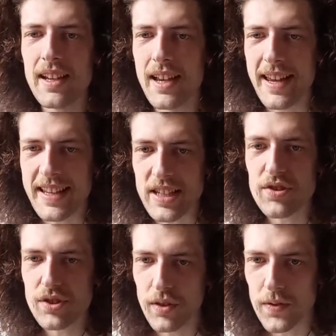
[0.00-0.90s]
in each
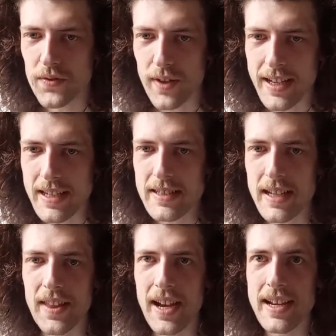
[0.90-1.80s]
sort of phrase,
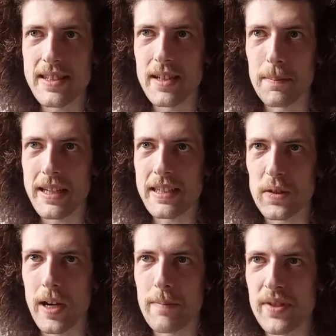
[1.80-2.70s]
and that ends up making
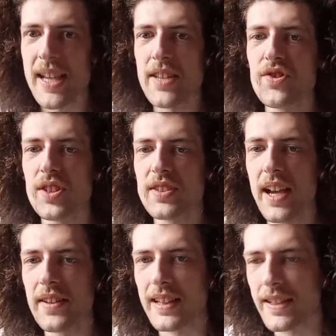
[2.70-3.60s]
quite pretentious
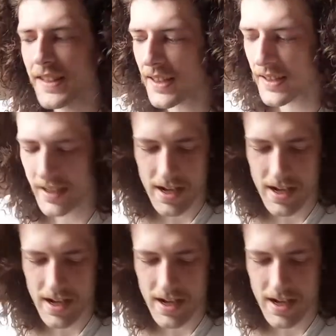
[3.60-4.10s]
sounding lyrics.